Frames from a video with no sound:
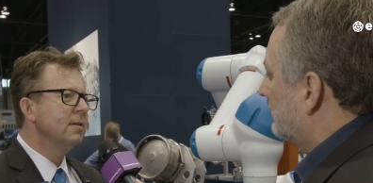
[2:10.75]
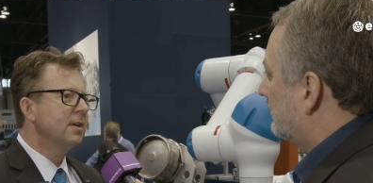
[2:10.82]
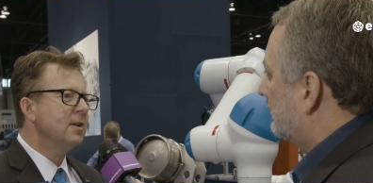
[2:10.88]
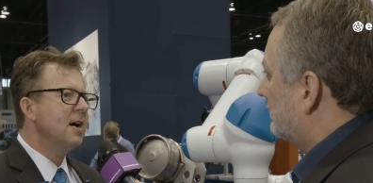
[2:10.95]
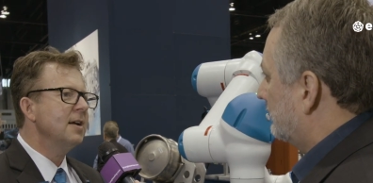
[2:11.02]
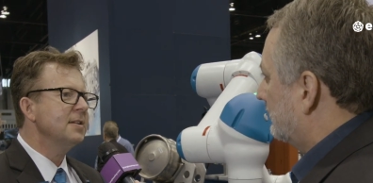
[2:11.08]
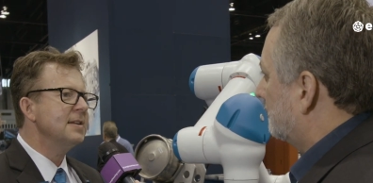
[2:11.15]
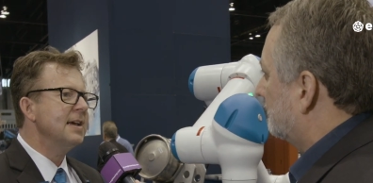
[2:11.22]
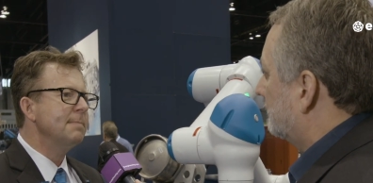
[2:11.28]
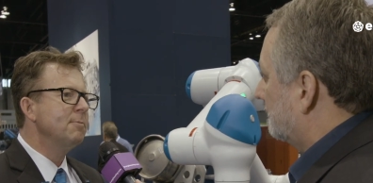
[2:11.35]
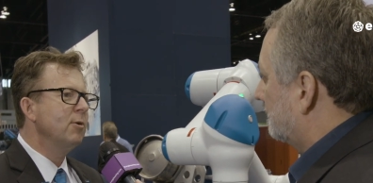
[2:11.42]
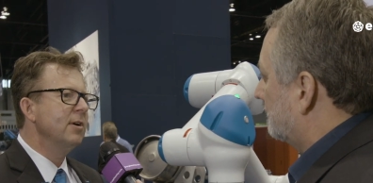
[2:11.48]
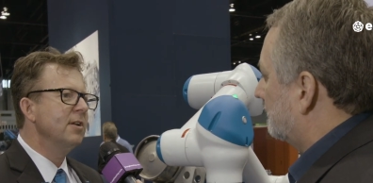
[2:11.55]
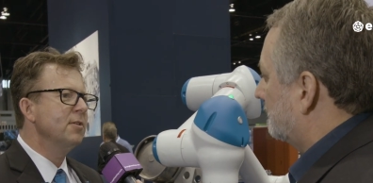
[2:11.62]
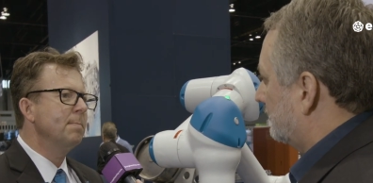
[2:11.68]

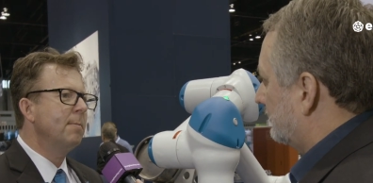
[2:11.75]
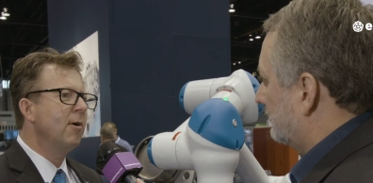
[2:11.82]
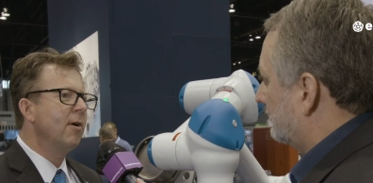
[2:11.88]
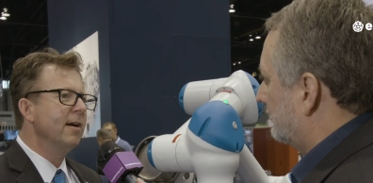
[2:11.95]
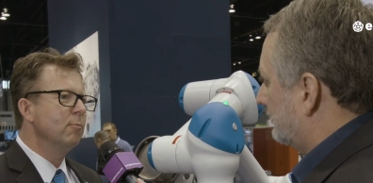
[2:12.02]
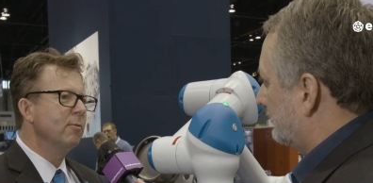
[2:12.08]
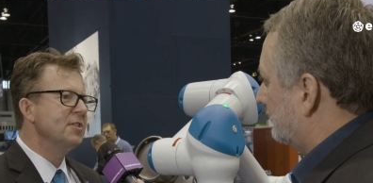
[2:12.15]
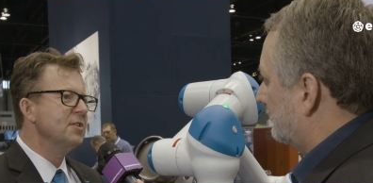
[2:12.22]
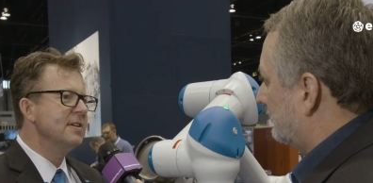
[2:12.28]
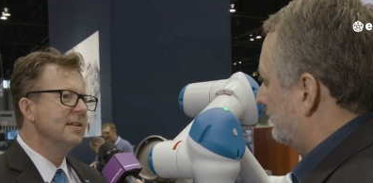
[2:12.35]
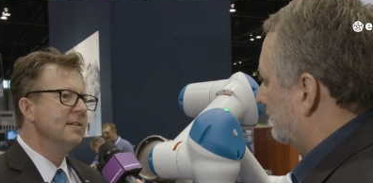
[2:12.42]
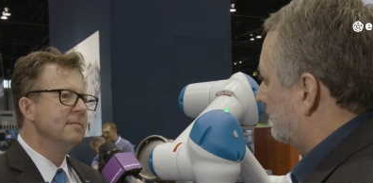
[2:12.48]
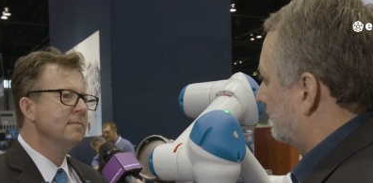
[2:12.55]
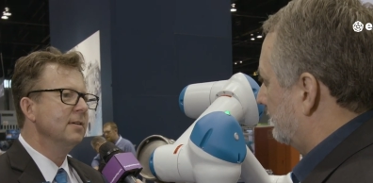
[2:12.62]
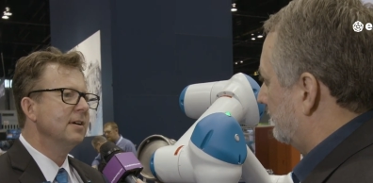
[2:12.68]
Speaker 1: contact point of the part
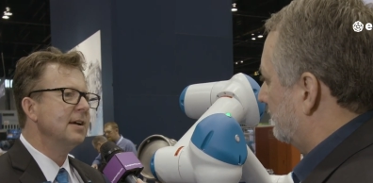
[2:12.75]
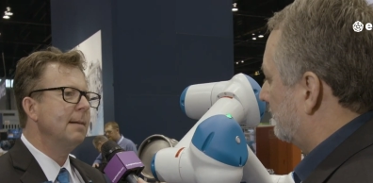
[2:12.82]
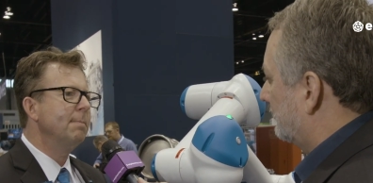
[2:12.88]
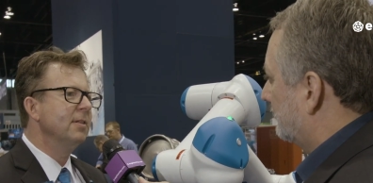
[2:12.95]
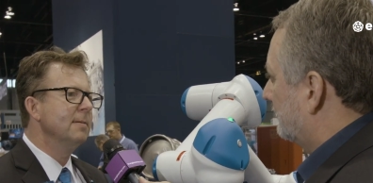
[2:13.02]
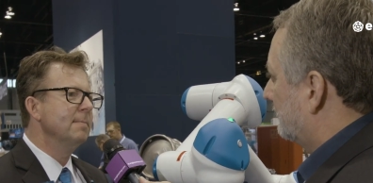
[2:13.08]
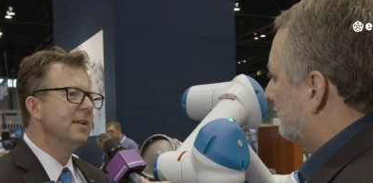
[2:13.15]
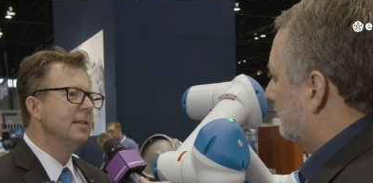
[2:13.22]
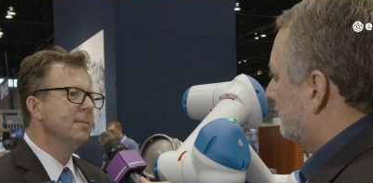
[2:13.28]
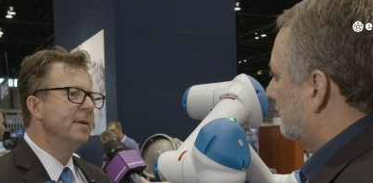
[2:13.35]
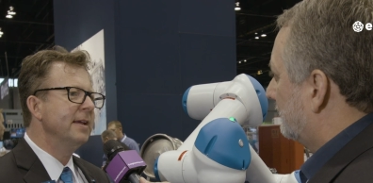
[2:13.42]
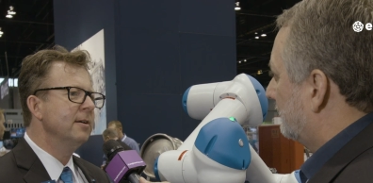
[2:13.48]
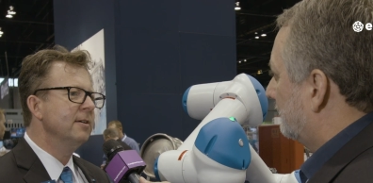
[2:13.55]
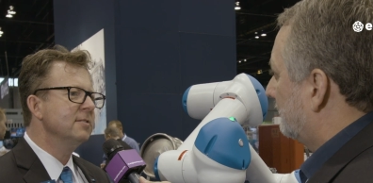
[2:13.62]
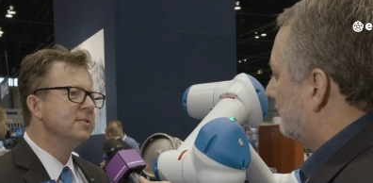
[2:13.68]
within a couple of
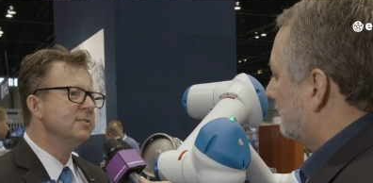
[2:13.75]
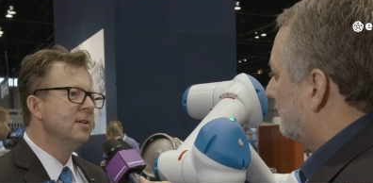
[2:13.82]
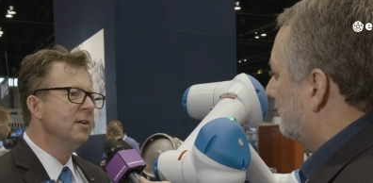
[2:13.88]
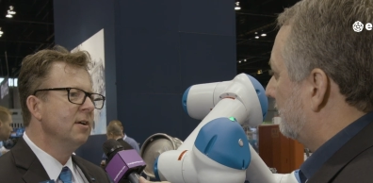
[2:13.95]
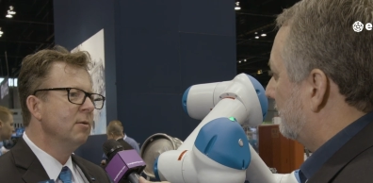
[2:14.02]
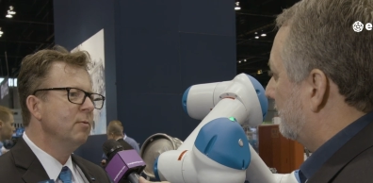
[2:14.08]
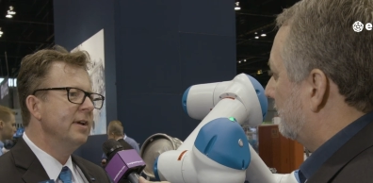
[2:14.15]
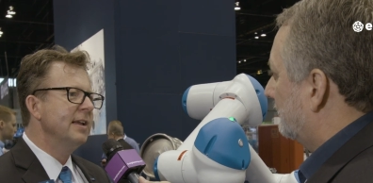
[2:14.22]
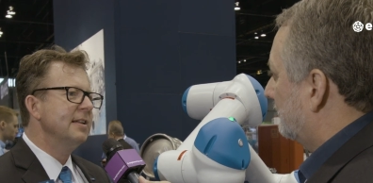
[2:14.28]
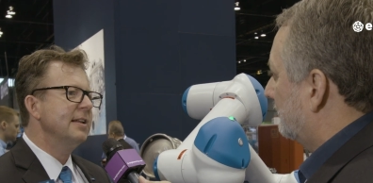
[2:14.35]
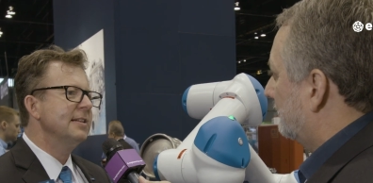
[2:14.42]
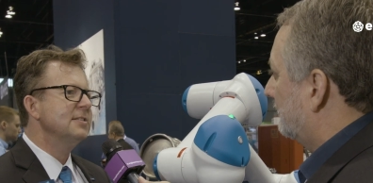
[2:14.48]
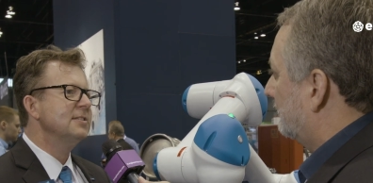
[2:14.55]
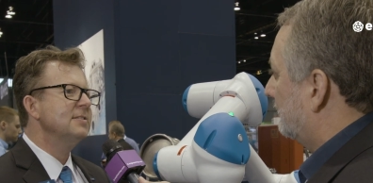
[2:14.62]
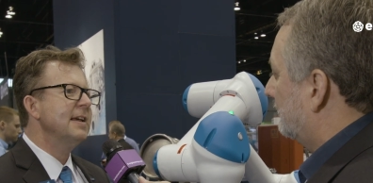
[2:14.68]
millimeters, we,
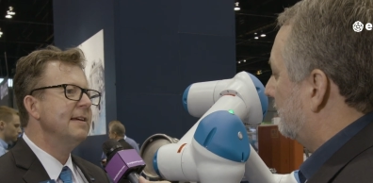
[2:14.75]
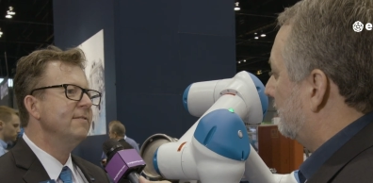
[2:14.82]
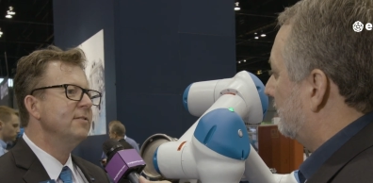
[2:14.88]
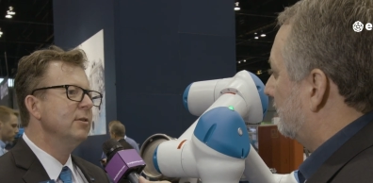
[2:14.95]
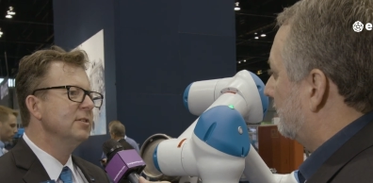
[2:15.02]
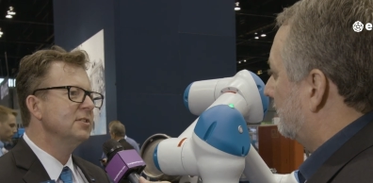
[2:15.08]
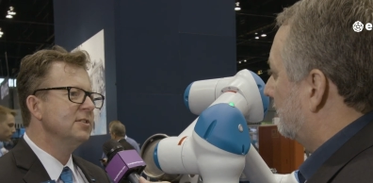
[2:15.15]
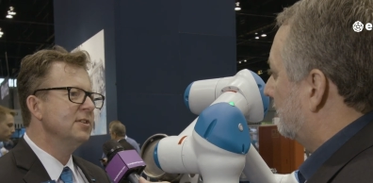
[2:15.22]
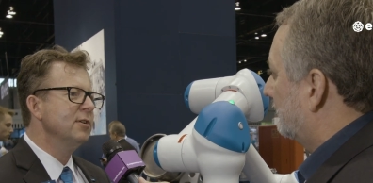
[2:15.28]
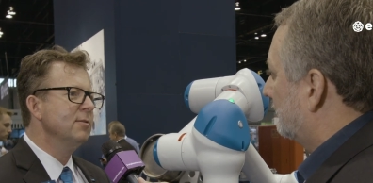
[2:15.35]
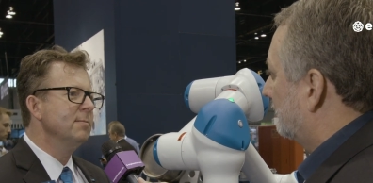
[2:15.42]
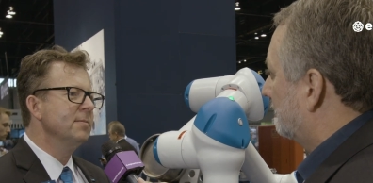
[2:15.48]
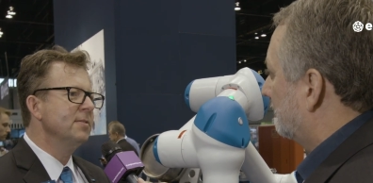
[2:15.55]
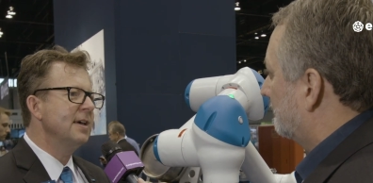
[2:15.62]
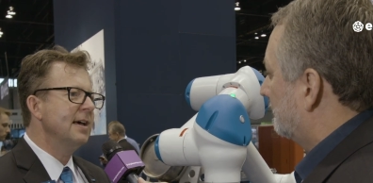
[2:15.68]
it's safe to
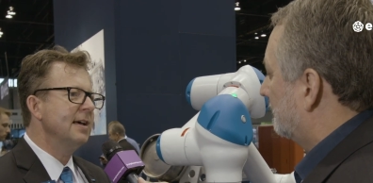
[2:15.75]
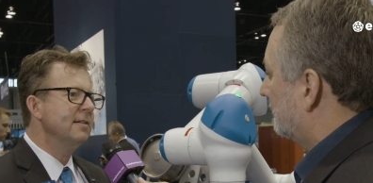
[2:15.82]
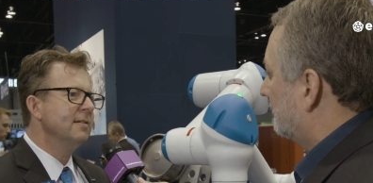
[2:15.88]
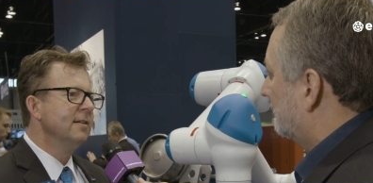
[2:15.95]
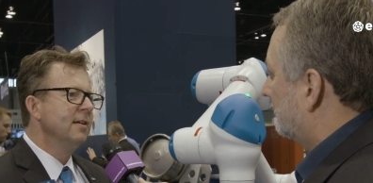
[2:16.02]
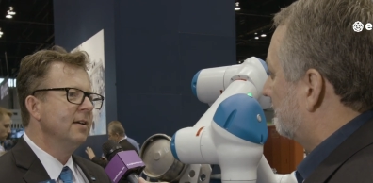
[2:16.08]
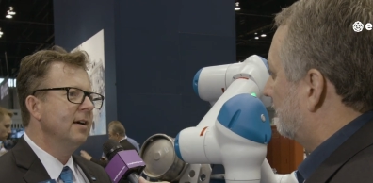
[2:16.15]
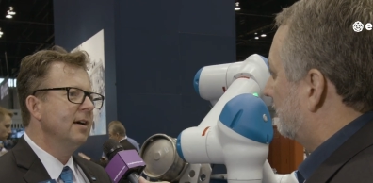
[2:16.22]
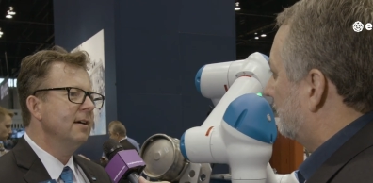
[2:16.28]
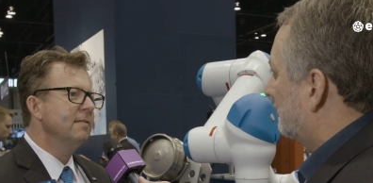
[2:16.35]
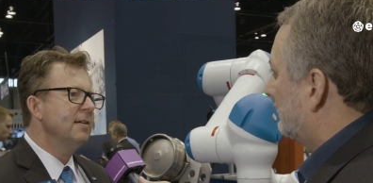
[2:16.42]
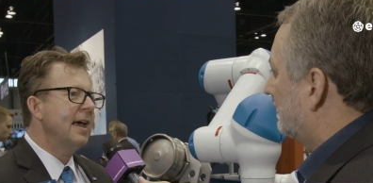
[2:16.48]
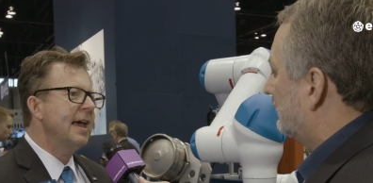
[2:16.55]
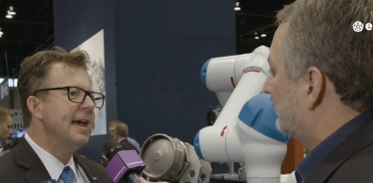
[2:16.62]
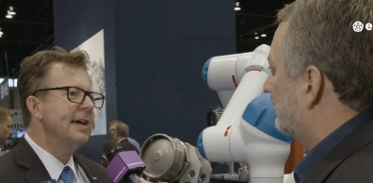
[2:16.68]
assume that
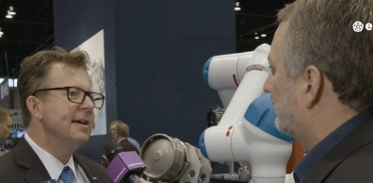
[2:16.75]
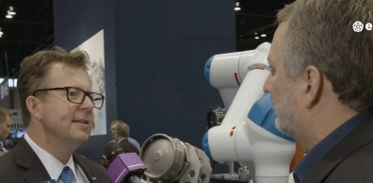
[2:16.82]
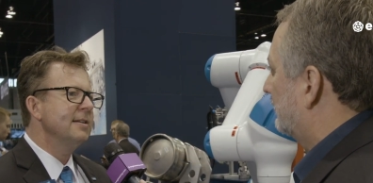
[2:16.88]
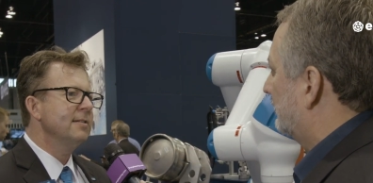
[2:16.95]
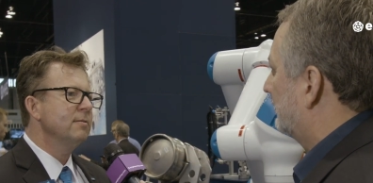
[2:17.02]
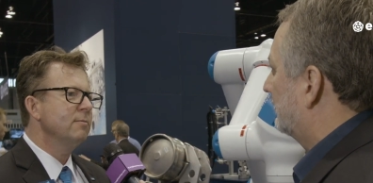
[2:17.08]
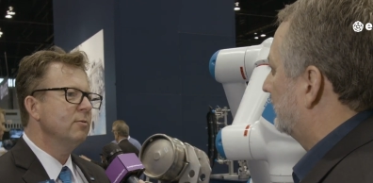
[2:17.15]
a hand